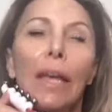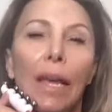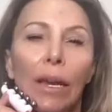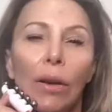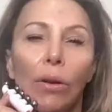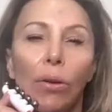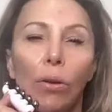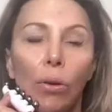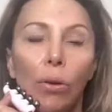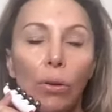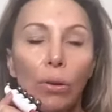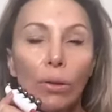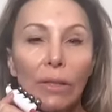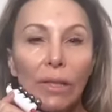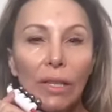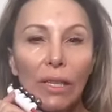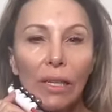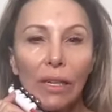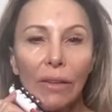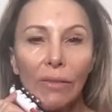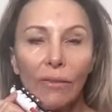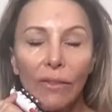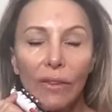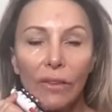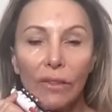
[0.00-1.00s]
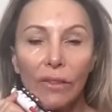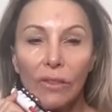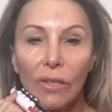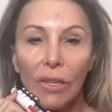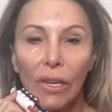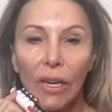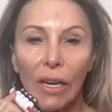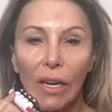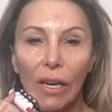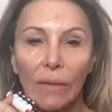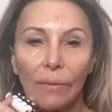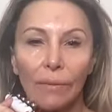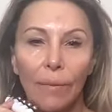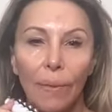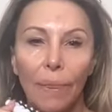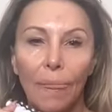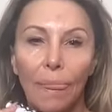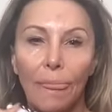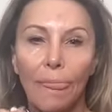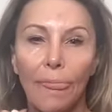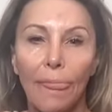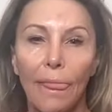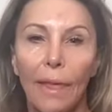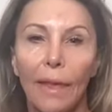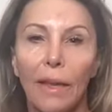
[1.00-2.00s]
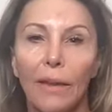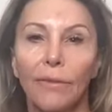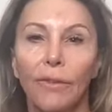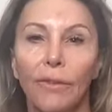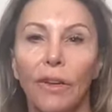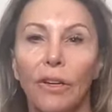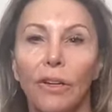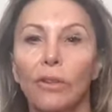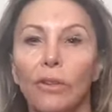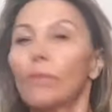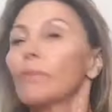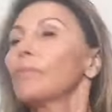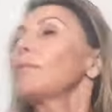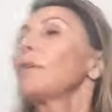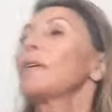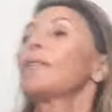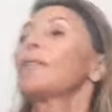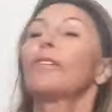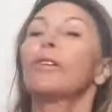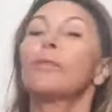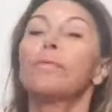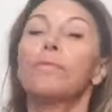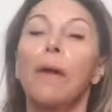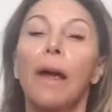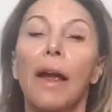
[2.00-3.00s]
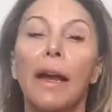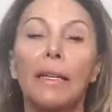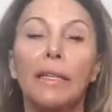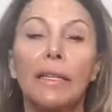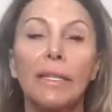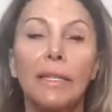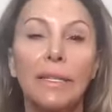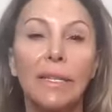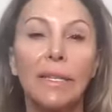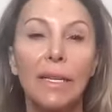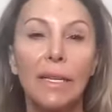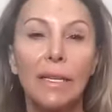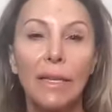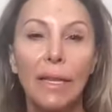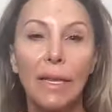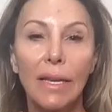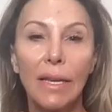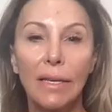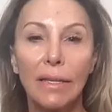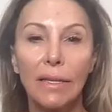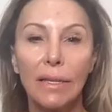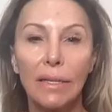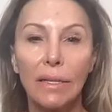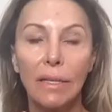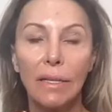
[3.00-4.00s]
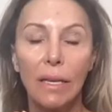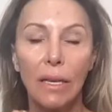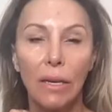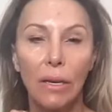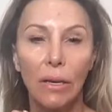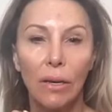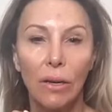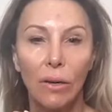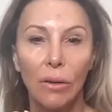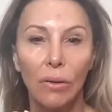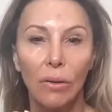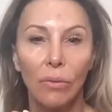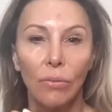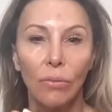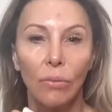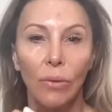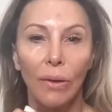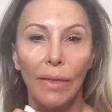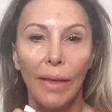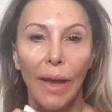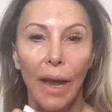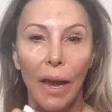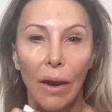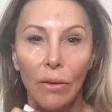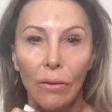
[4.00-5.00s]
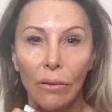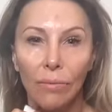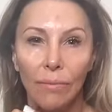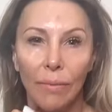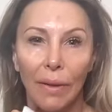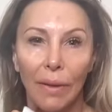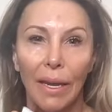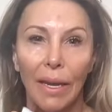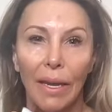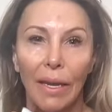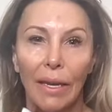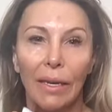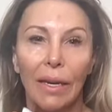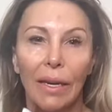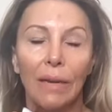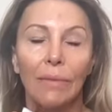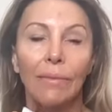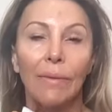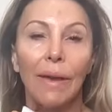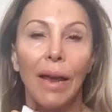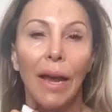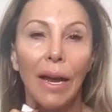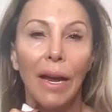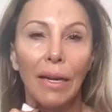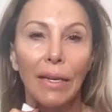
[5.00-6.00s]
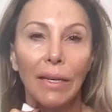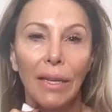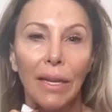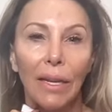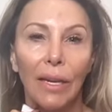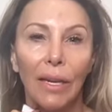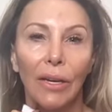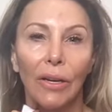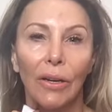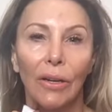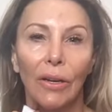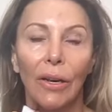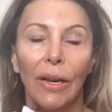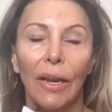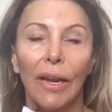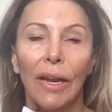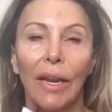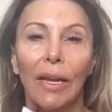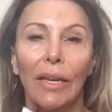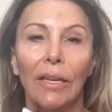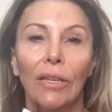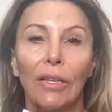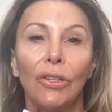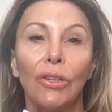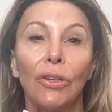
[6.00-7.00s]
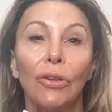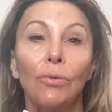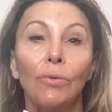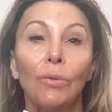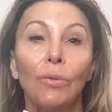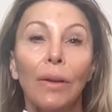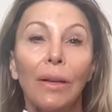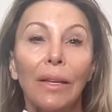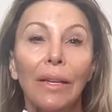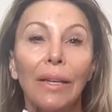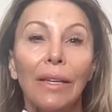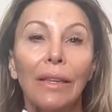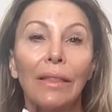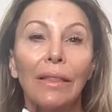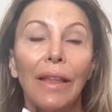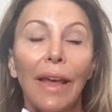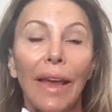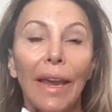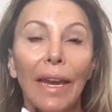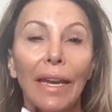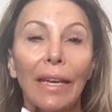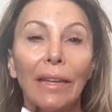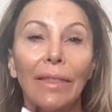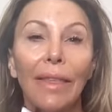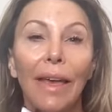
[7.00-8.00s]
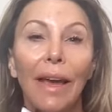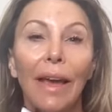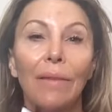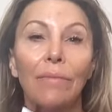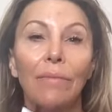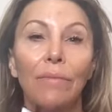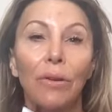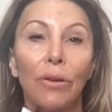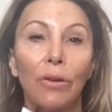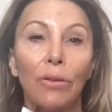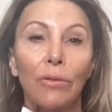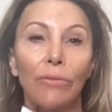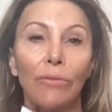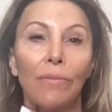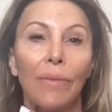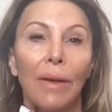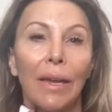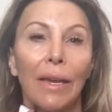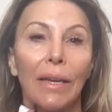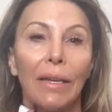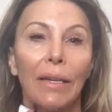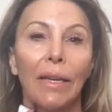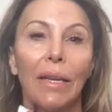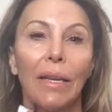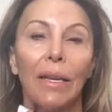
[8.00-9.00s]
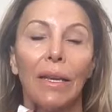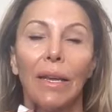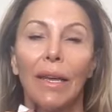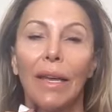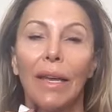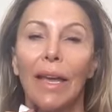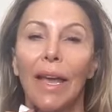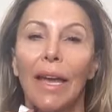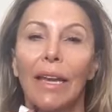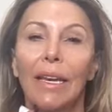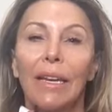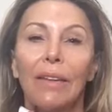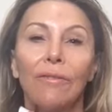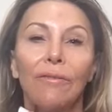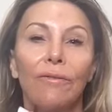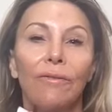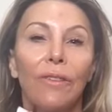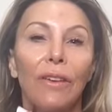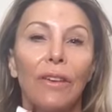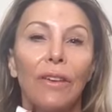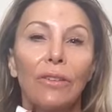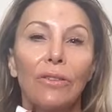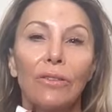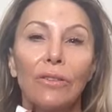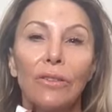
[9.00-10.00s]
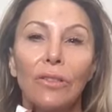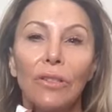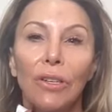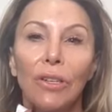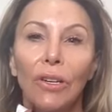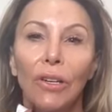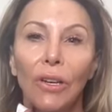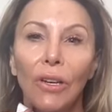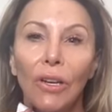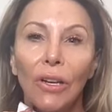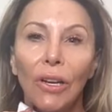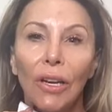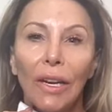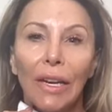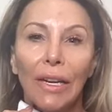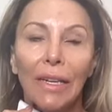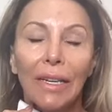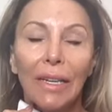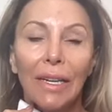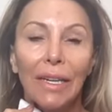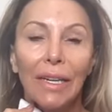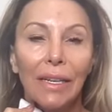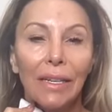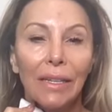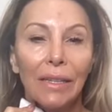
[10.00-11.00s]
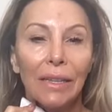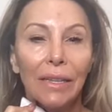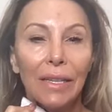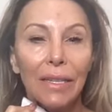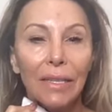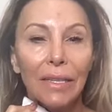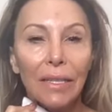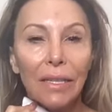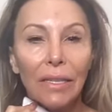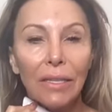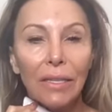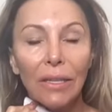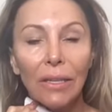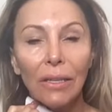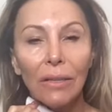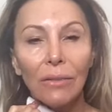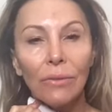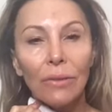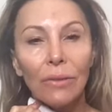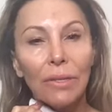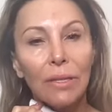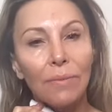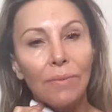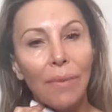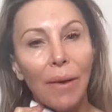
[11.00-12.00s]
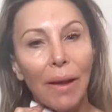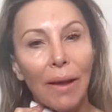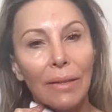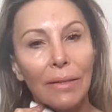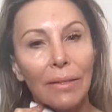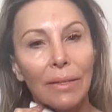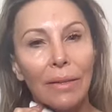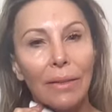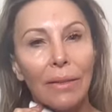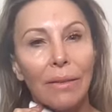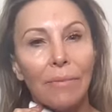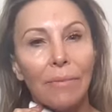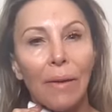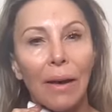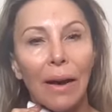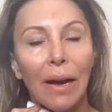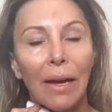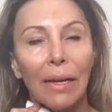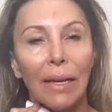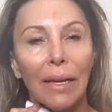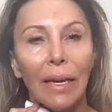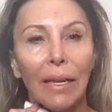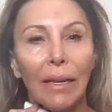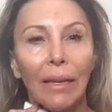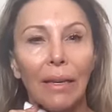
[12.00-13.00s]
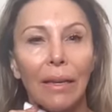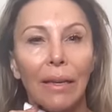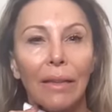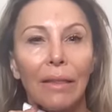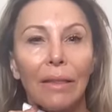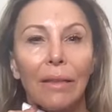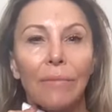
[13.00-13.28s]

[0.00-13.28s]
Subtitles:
And hold till it feels good. If you're practicing this without me and I'm not here, and you really like that movement and it feels good, listen to the response of the body.